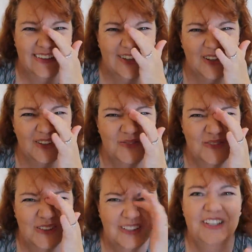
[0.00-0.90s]
Cotton
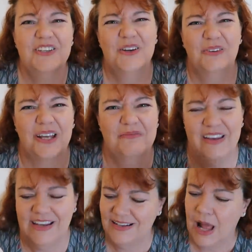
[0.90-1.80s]
wool, you know what I
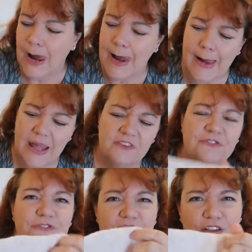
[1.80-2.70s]
mean. It
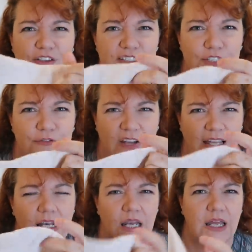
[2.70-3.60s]
feels sort of
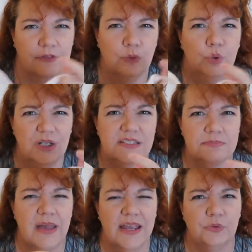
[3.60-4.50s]
like the wool is
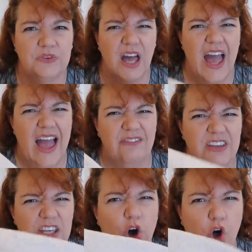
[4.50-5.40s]
made with a
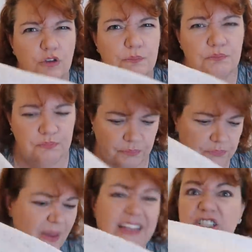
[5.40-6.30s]
heavy cotton
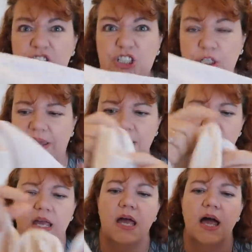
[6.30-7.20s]
base to it.